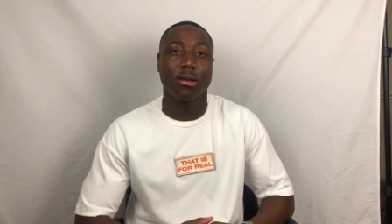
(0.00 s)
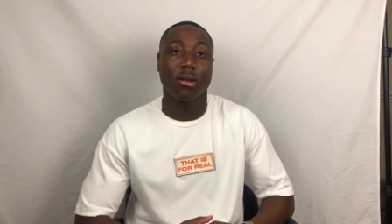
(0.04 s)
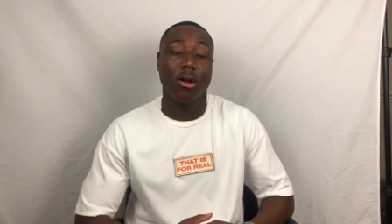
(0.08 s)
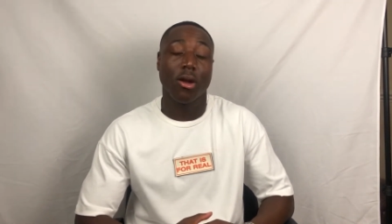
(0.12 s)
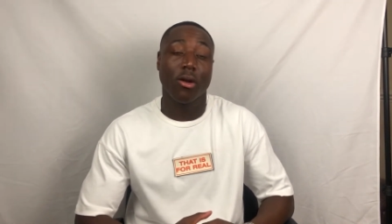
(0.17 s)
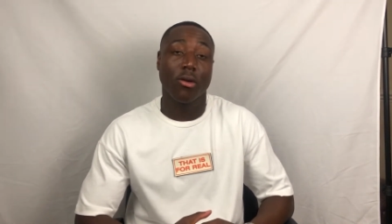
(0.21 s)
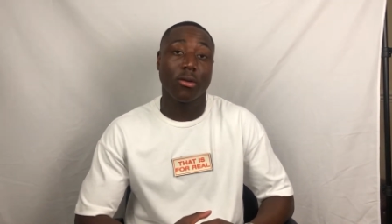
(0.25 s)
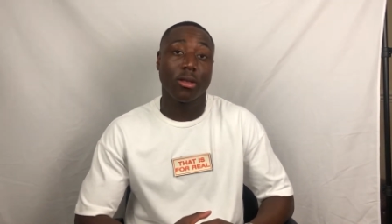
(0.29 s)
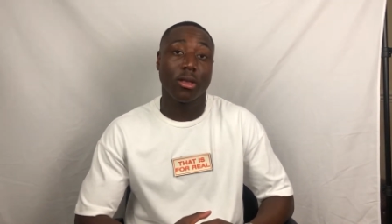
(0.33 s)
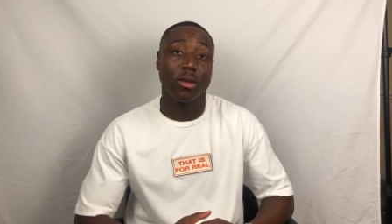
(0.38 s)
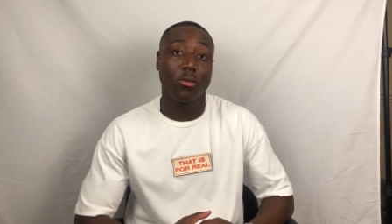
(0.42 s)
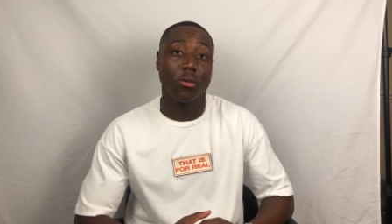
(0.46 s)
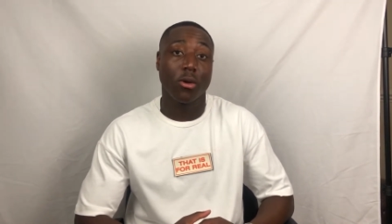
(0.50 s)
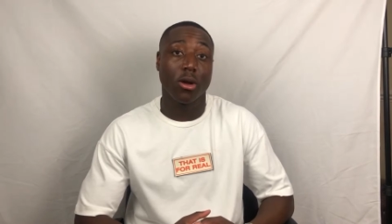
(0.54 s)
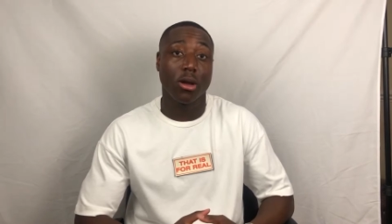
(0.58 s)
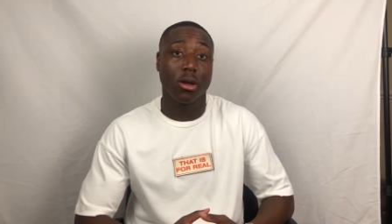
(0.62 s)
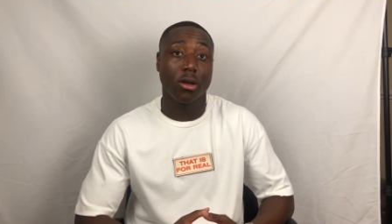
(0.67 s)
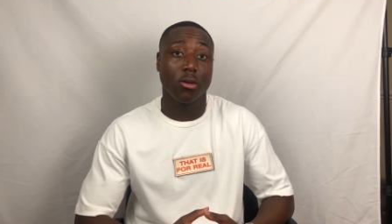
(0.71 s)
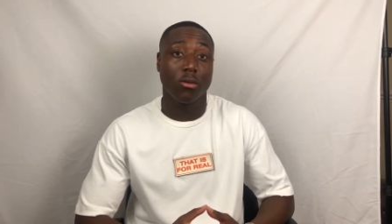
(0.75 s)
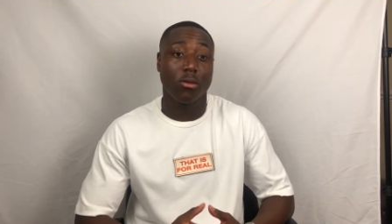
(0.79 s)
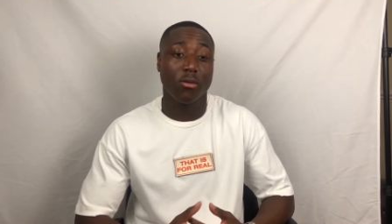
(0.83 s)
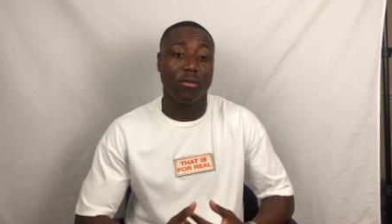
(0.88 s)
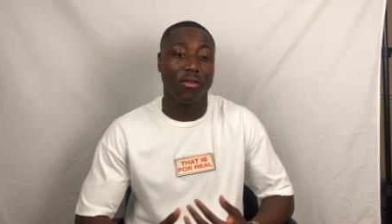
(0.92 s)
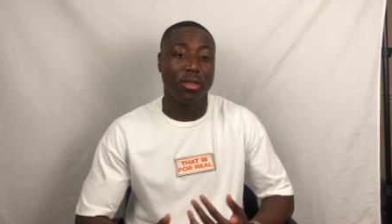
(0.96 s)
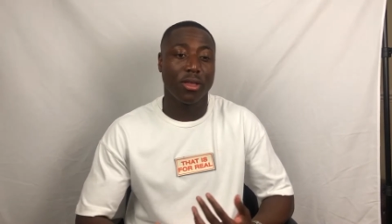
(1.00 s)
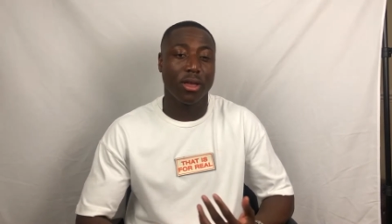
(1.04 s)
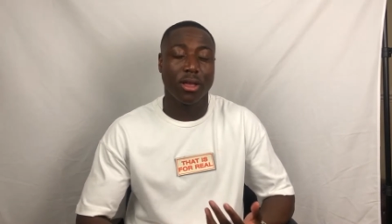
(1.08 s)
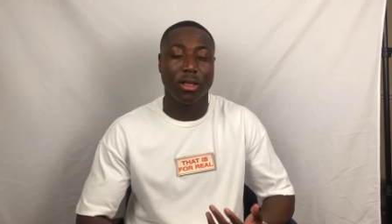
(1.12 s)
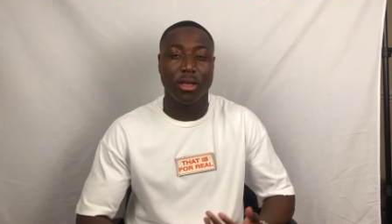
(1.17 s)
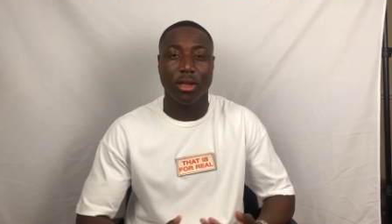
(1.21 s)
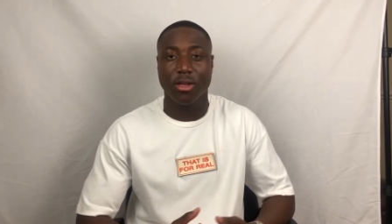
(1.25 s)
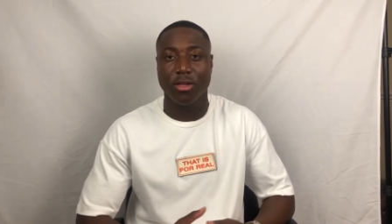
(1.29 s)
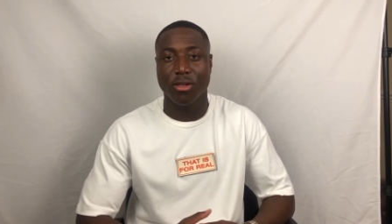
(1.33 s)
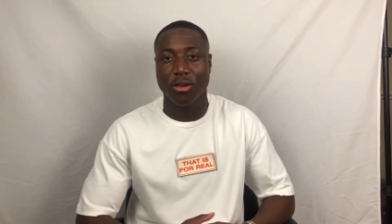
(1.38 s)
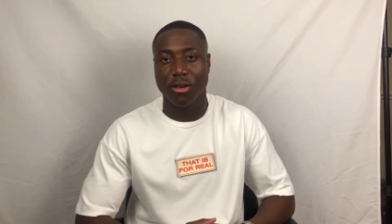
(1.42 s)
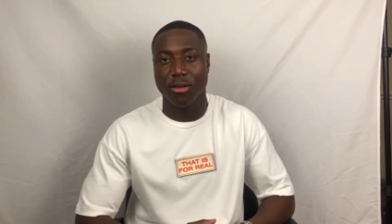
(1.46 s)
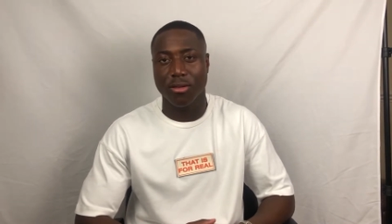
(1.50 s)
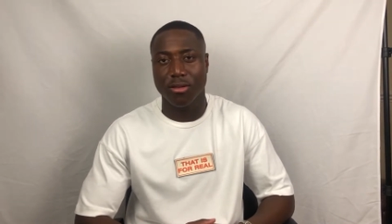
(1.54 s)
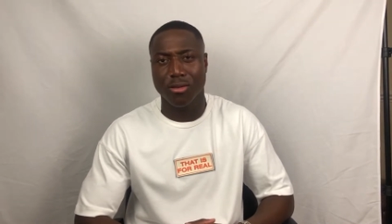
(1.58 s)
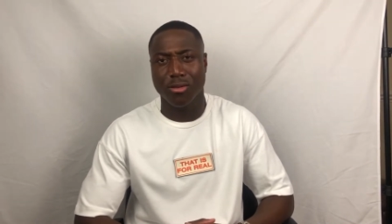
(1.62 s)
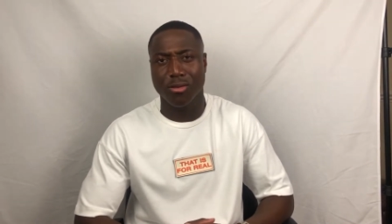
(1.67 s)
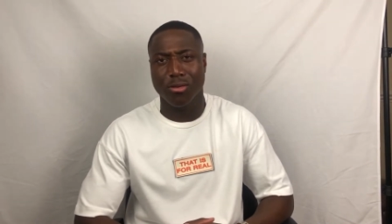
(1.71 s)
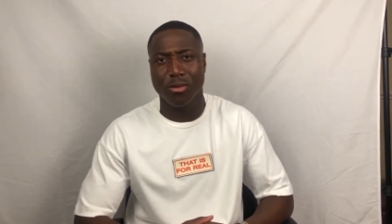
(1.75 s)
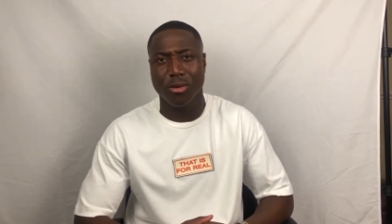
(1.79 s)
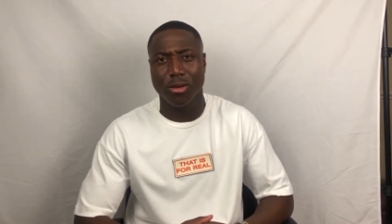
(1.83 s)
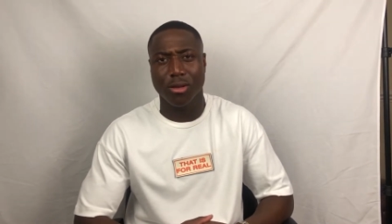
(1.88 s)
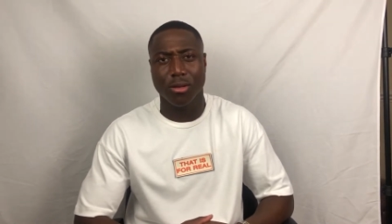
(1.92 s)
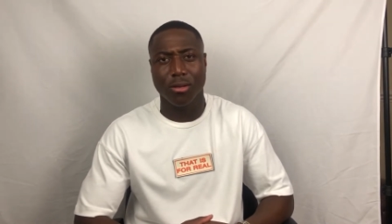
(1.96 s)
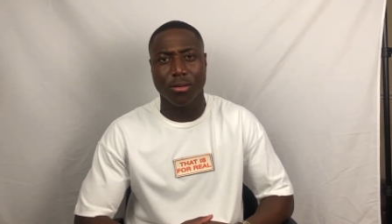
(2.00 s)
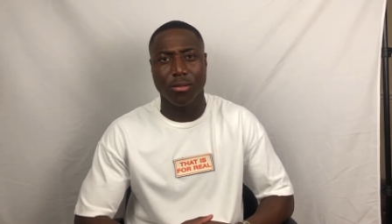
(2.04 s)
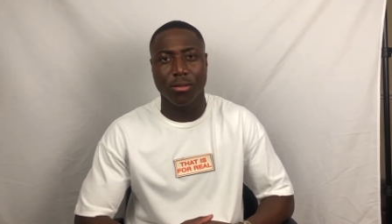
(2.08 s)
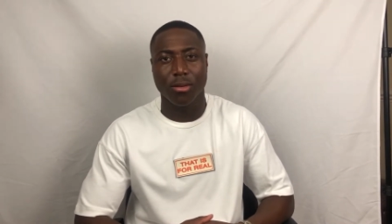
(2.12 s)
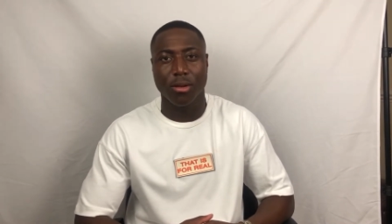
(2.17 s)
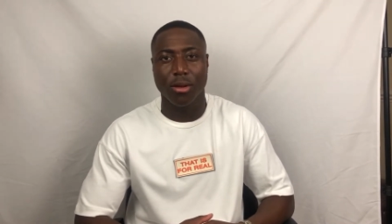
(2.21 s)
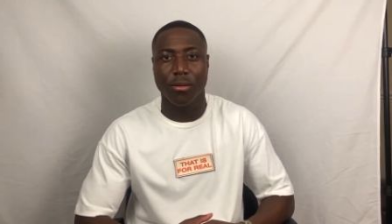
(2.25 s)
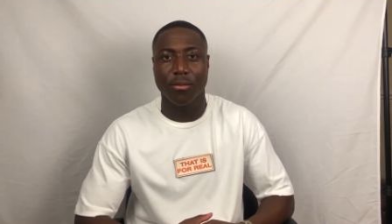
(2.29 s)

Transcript: currently work within the NHS doing